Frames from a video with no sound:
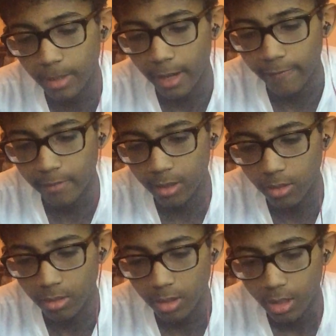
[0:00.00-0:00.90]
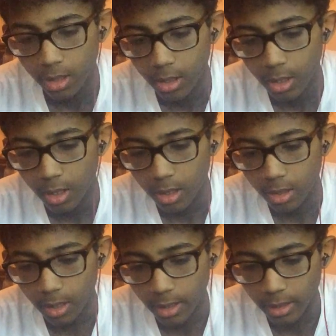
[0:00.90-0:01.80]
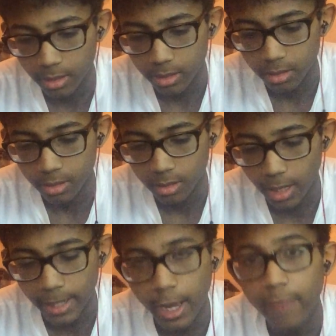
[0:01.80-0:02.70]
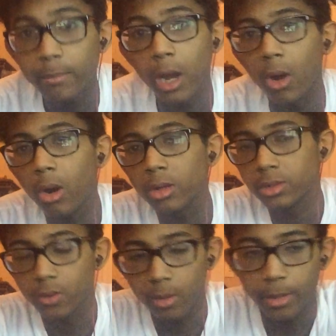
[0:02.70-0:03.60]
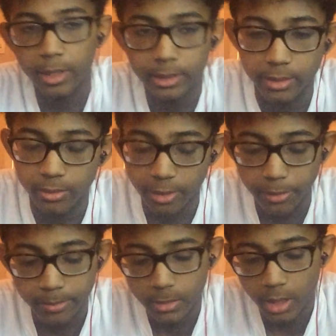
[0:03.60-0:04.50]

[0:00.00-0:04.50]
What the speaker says: I felt like I gave my all to a person, right?